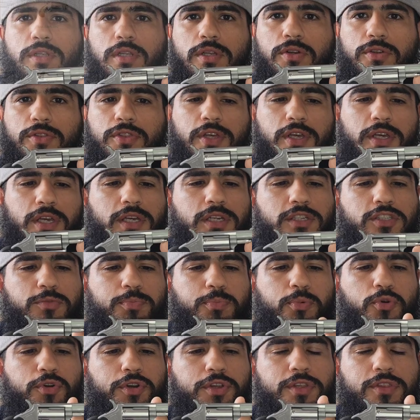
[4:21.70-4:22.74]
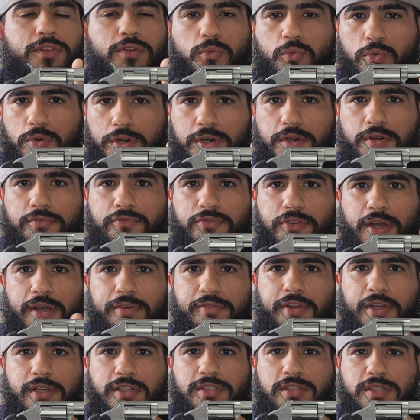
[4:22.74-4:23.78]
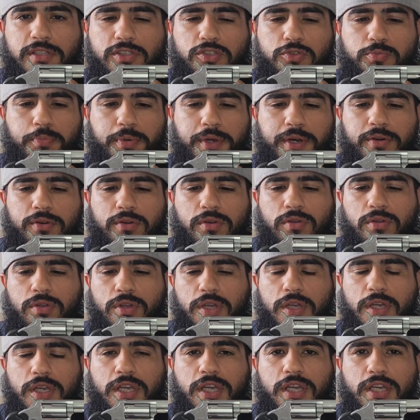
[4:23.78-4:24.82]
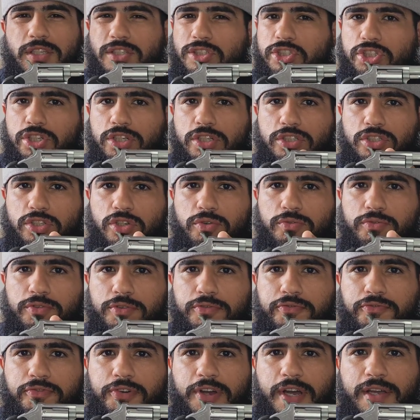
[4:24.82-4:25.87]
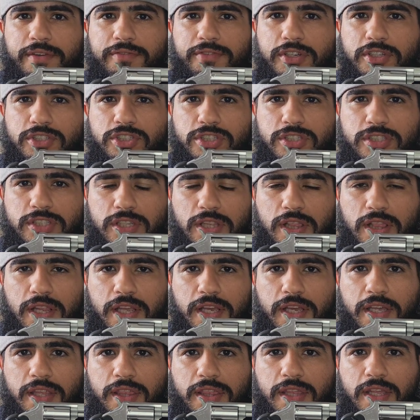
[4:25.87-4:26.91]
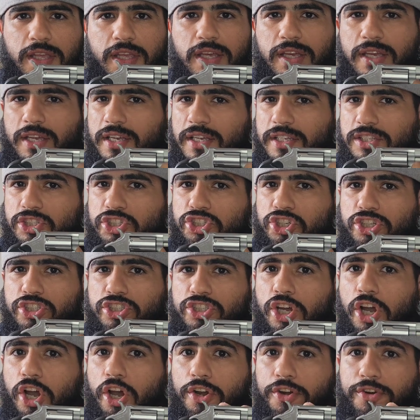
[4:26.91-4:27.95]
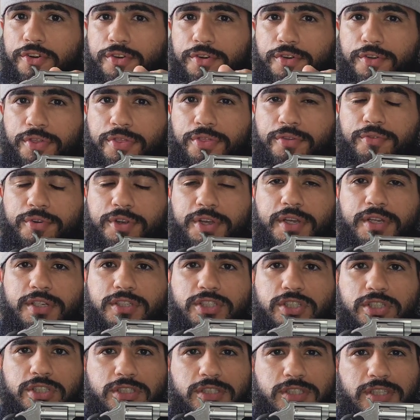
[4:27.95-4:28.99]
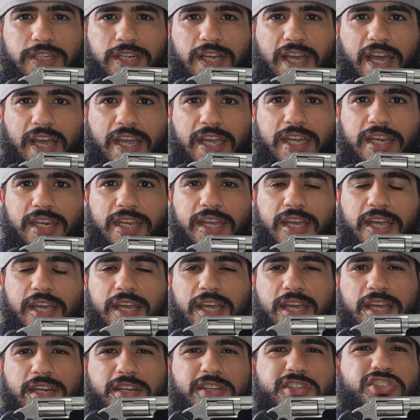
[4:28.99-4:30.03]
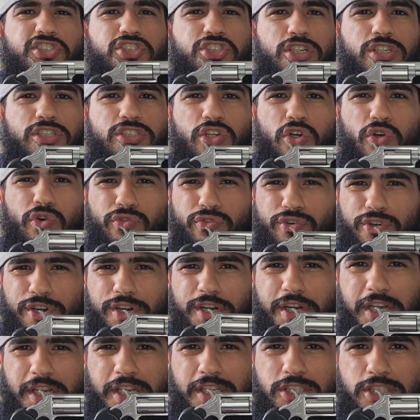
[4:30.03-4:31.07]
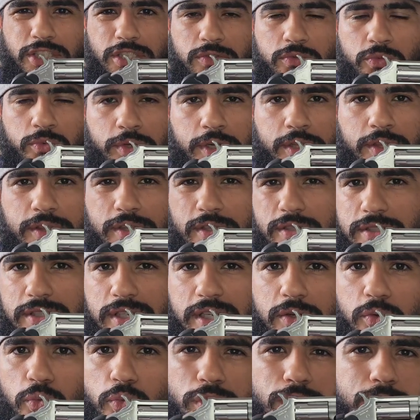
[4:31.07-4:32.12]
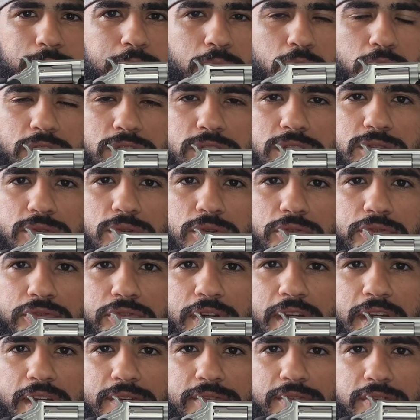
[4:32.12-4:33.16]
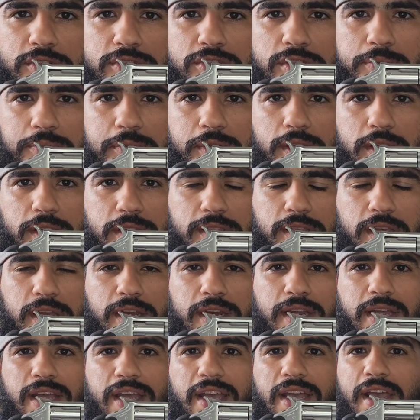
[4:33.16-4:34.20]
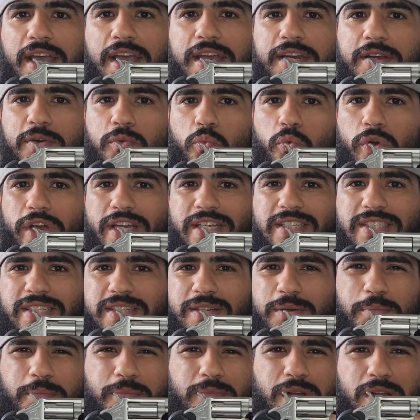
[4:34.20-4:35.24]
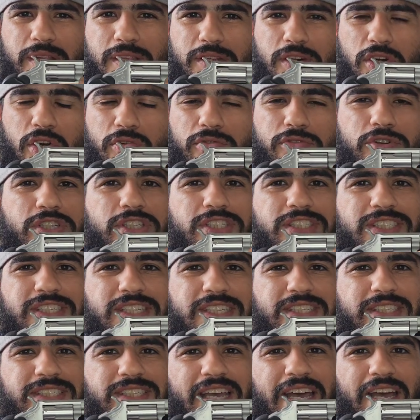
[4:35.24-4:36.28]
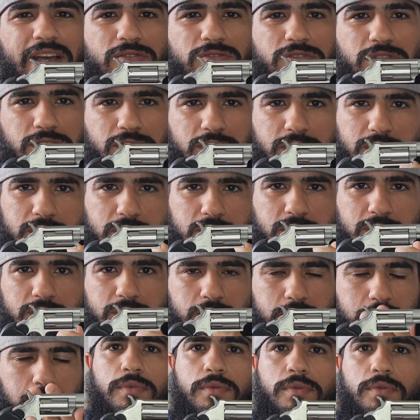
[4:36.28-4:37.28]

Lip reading: This little thing is sporting the 1 5/8 inch barrel. It's just over 5 inches in length. It's just under 3 inches in height, and it's just over an inch in width. It's like 1.05 or something like that. And it weighs a little over 6 ounces.